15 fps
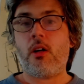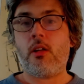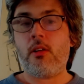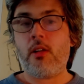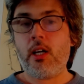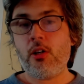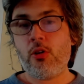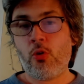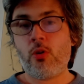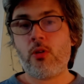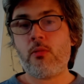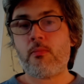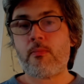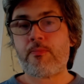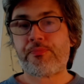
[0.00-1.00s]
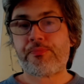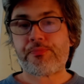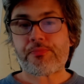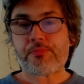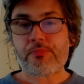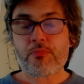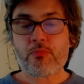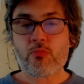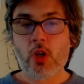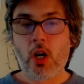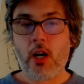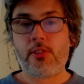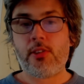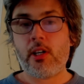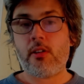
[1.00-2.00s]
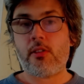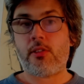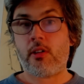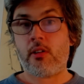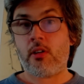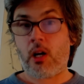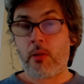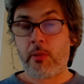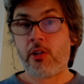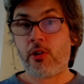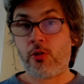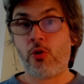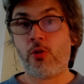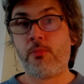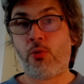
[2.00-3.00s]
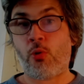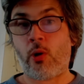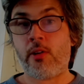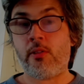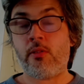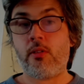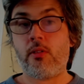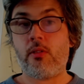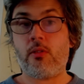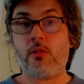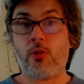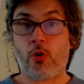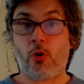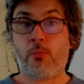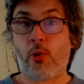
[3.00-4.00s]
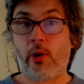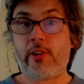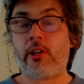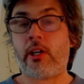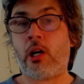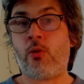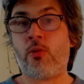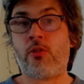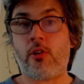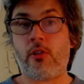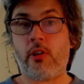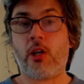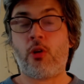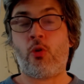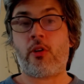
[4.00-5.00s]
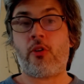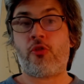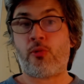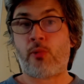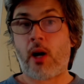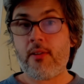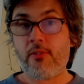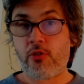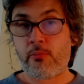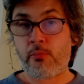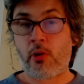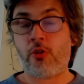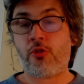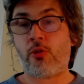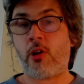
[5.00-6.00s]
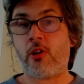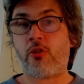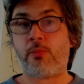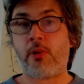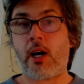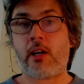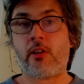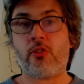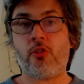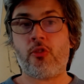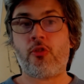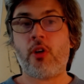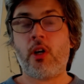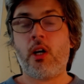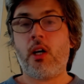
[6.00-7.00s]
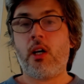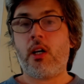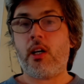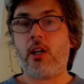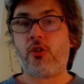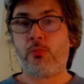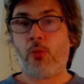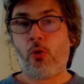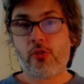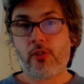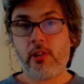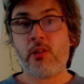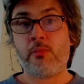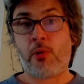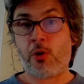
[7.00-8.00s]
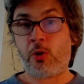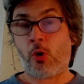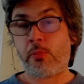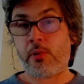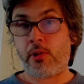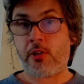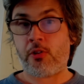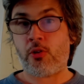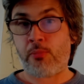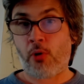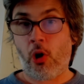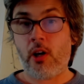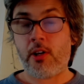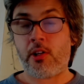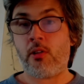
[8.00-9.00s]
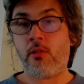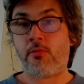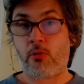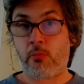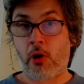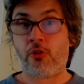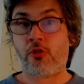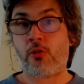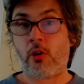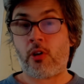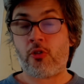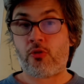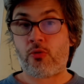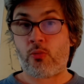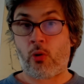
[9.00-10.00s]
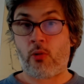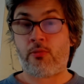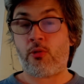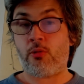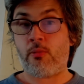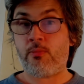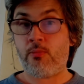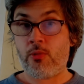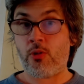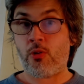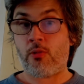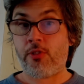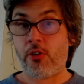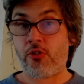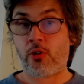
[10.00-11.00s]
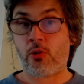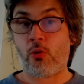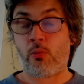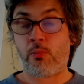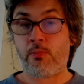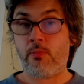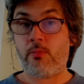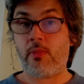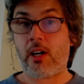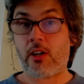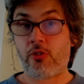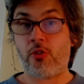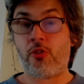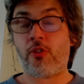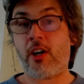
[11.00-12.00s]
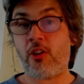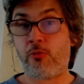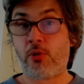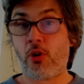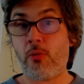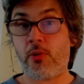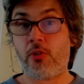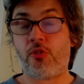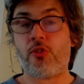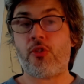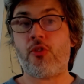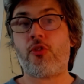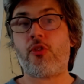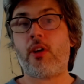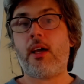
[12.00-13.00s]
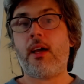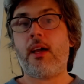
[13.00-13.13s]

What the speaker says: Neigong, I think that I made a good point, pointing out that Neigong is derived from martial arts practice. It's mostly about opening the body for martial arts or for, physical exercise purposes,